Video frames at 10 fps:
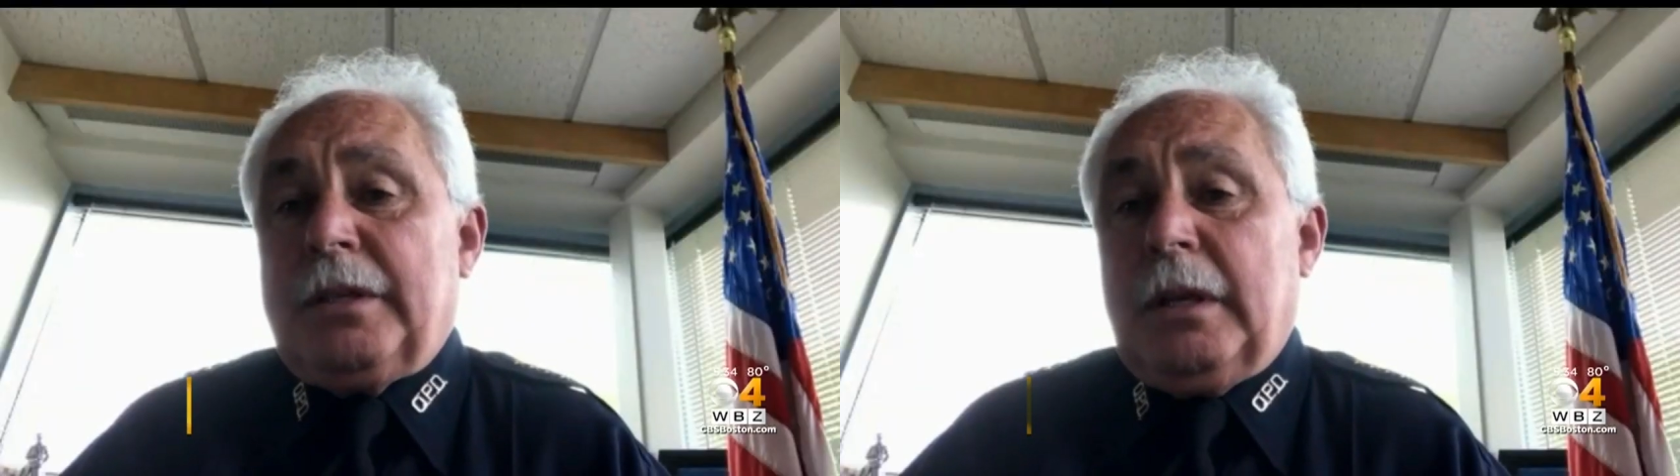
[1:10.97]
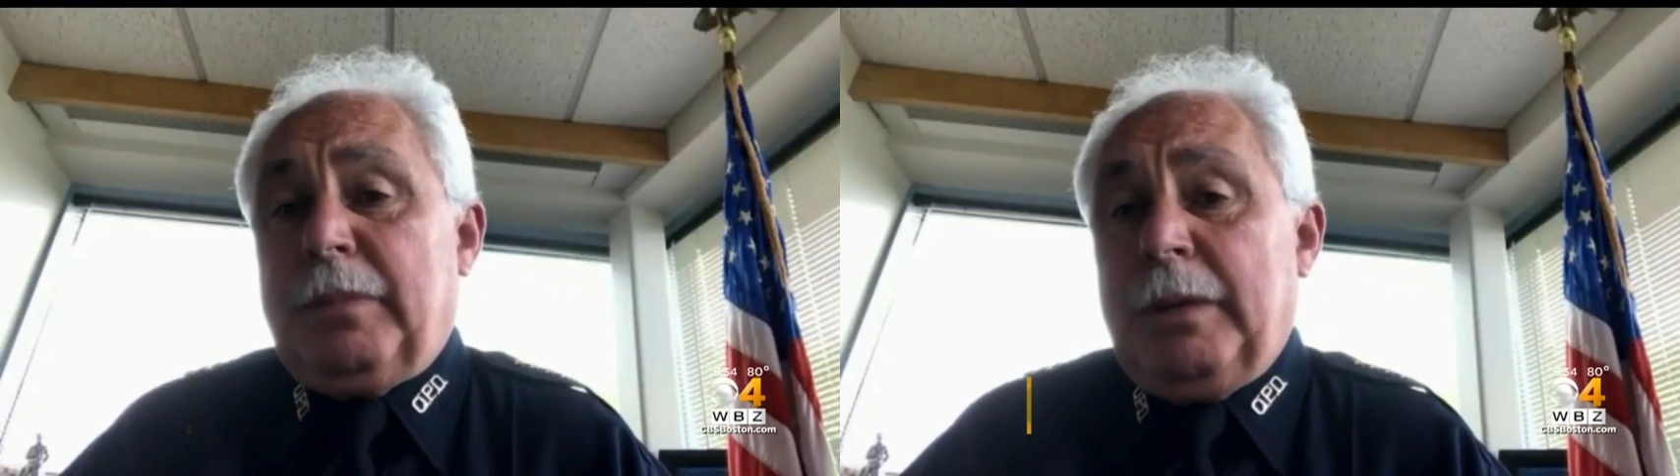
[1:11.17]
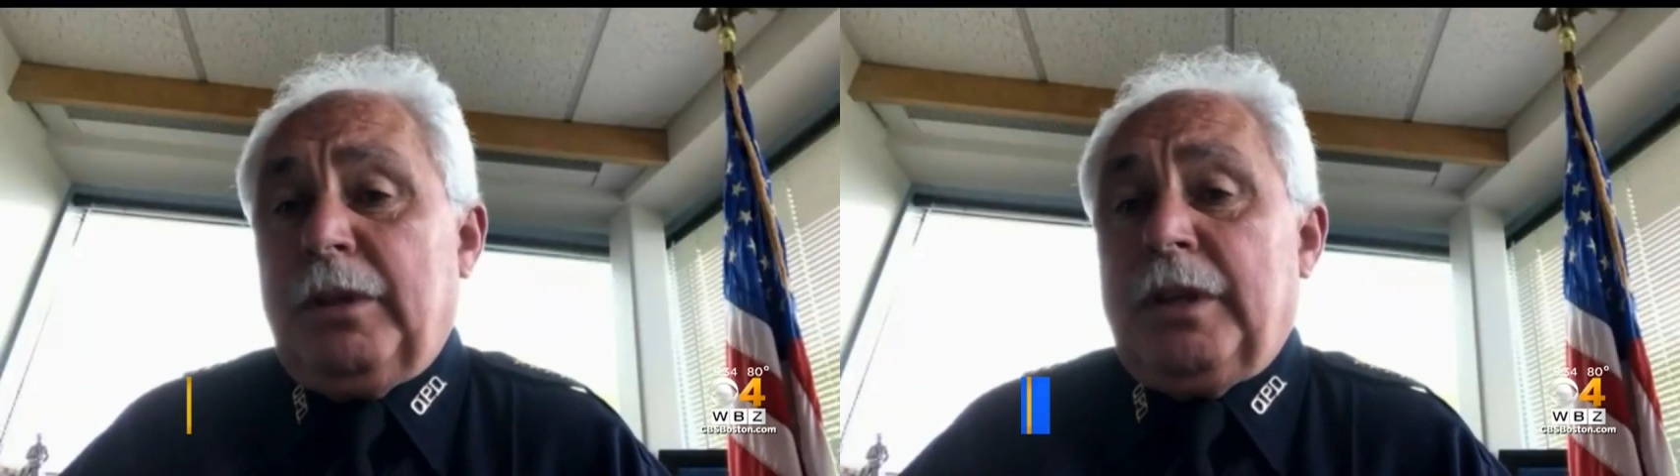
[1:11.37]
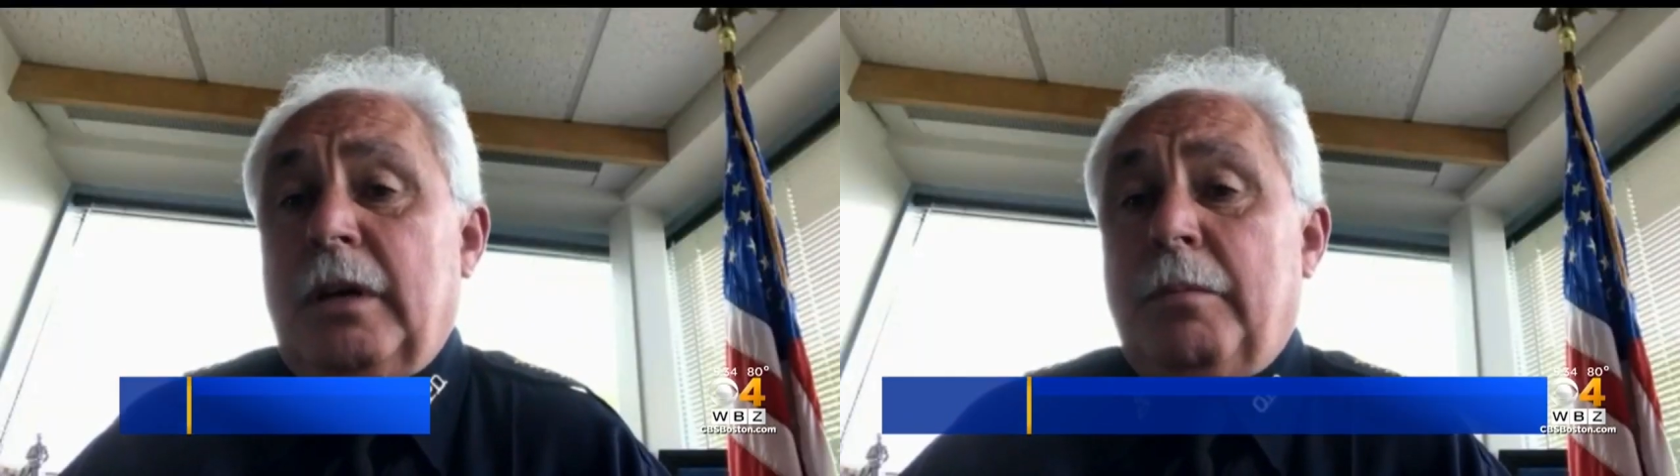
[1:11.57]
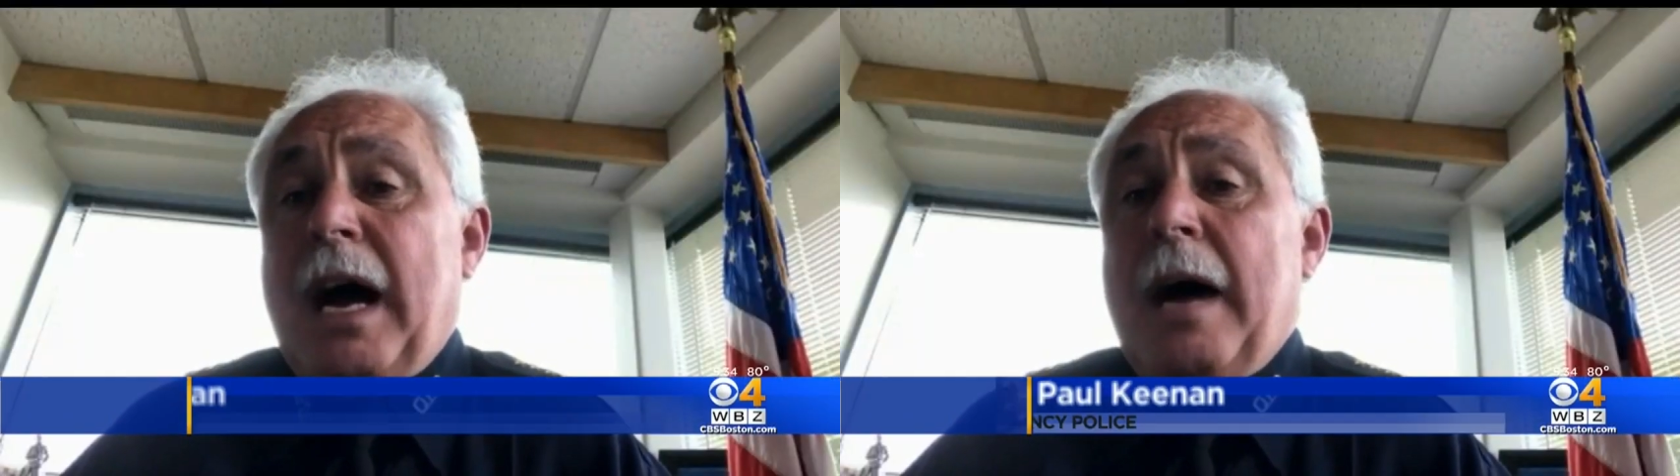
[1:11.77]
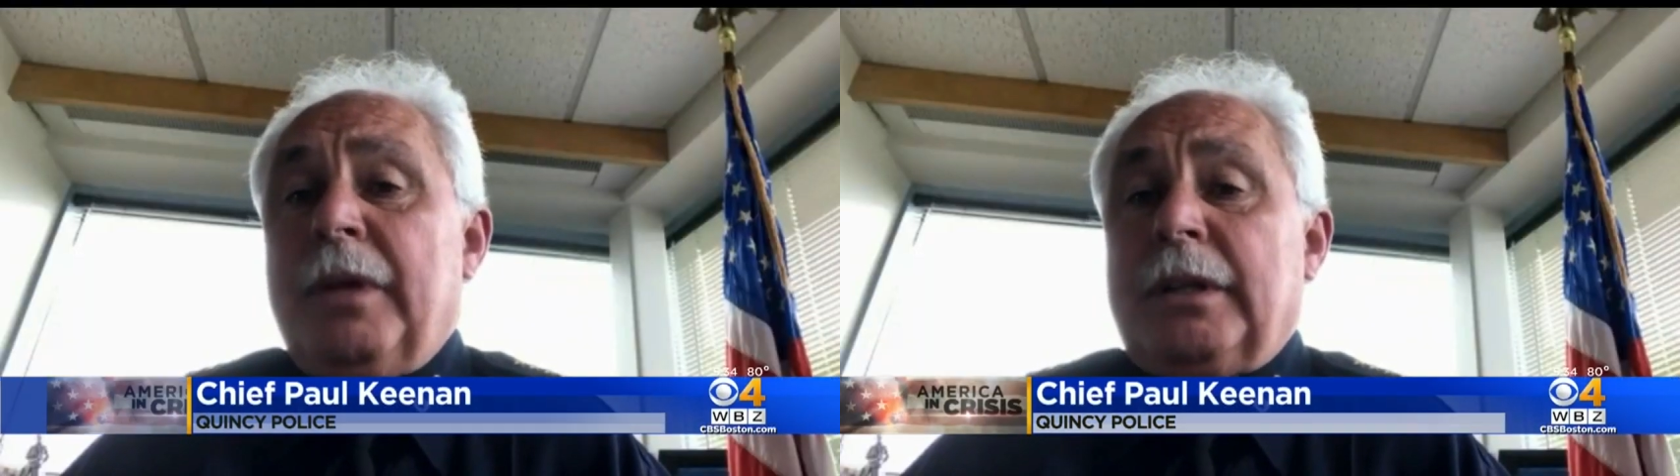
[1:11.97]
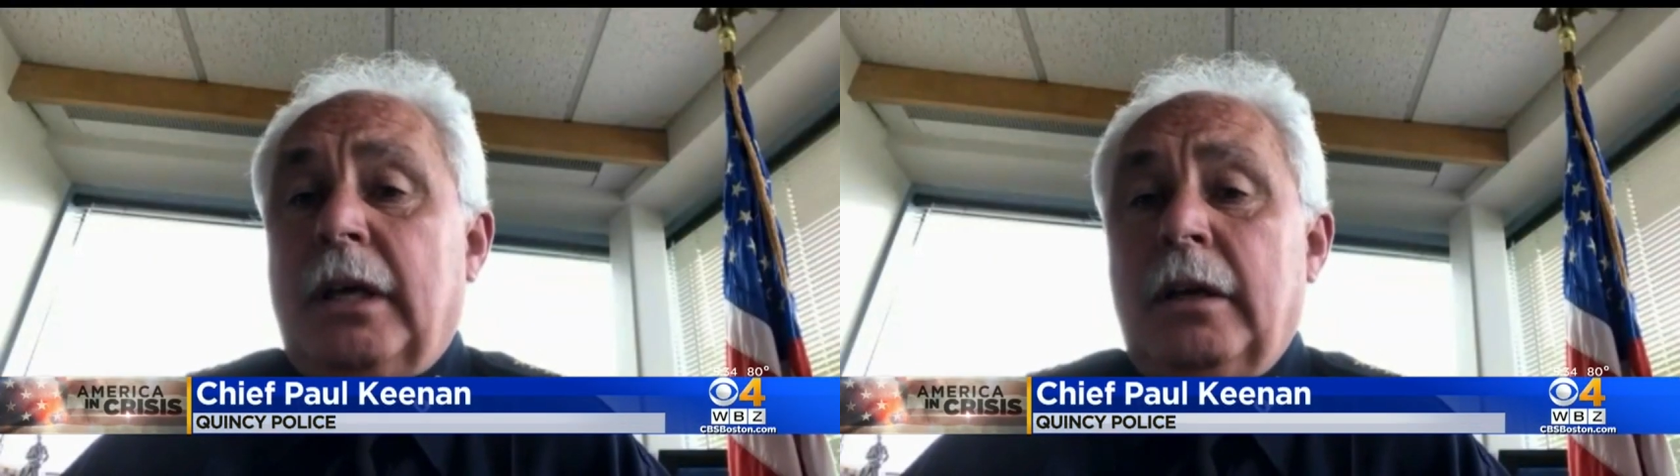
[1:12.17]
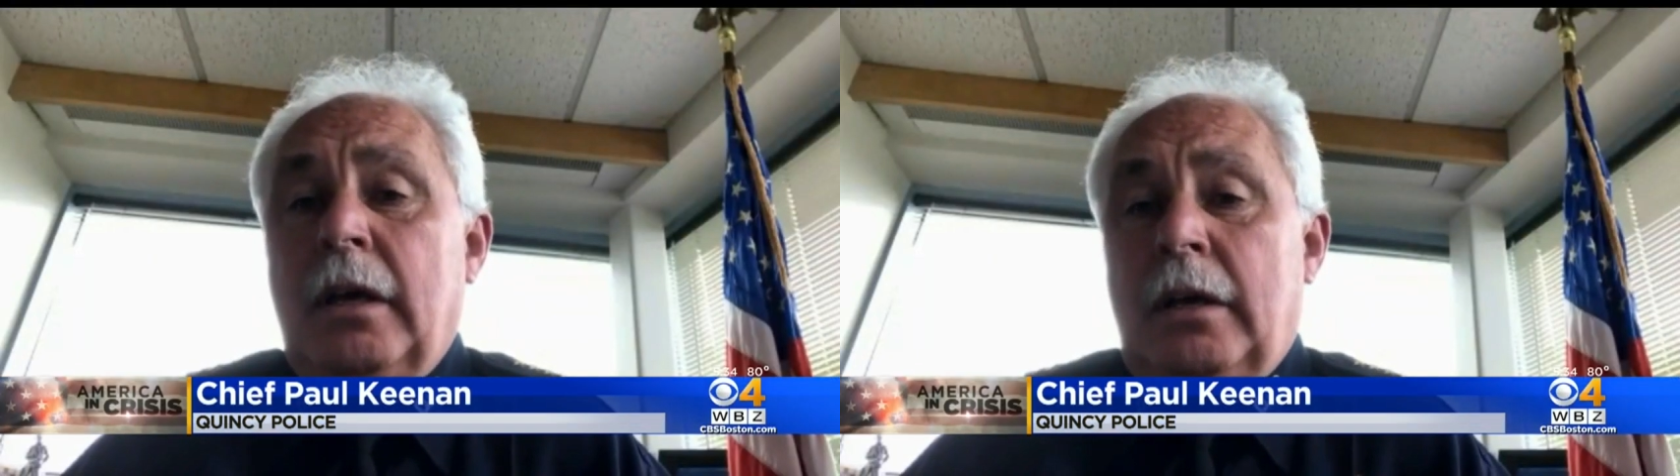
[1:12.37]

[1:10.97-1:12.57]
there people in the department that